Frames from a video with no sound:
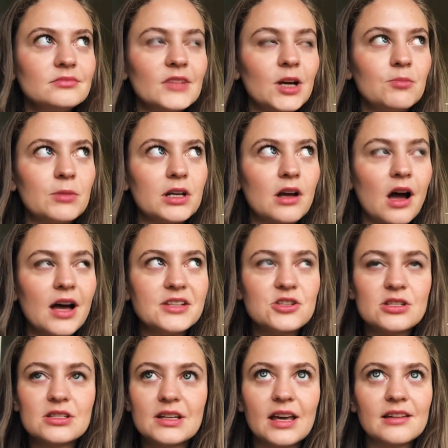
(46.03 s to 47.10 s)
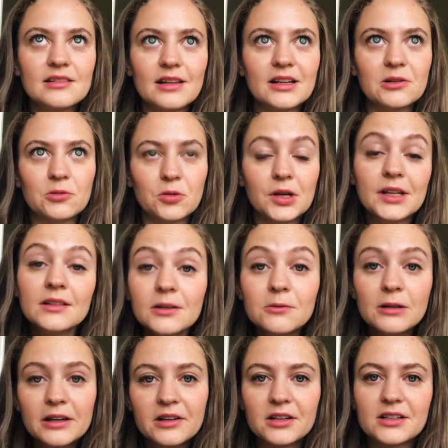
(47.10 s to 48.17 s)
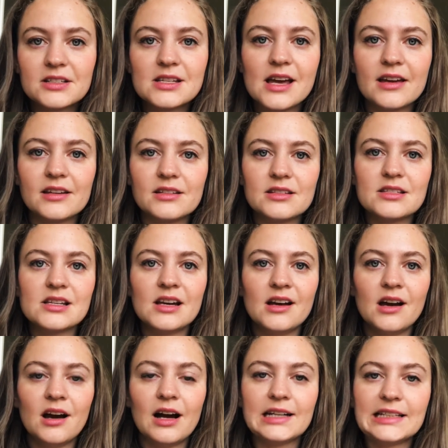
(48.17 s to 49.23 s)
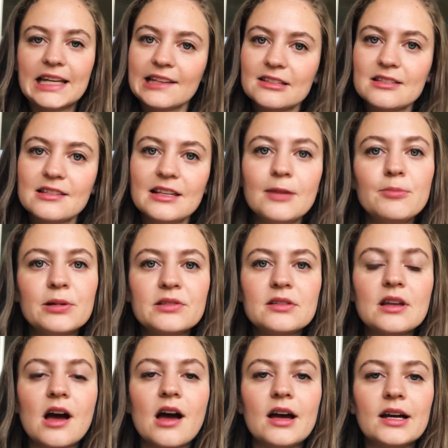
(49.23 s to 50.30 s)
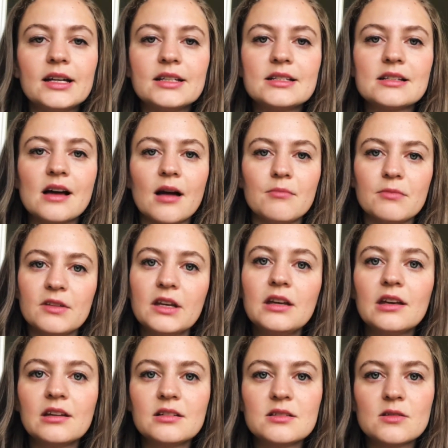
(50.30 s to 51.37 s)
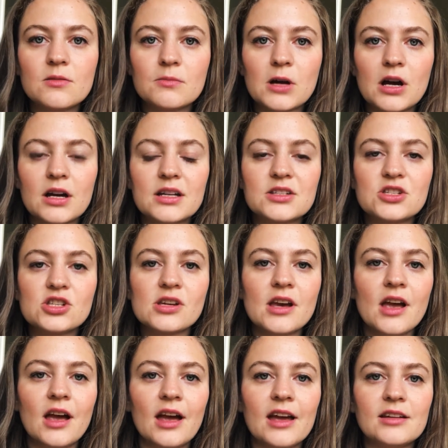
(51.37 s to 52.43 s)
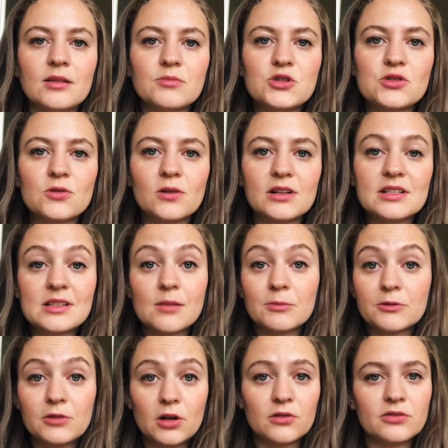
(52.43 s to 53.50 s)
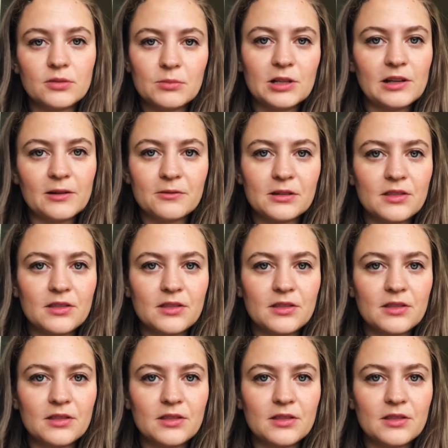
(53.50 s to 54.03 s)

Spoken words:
Man, I just get like really weird and I can't sleep at night, I'm thinking so much, and I'm sure some of you are familiar with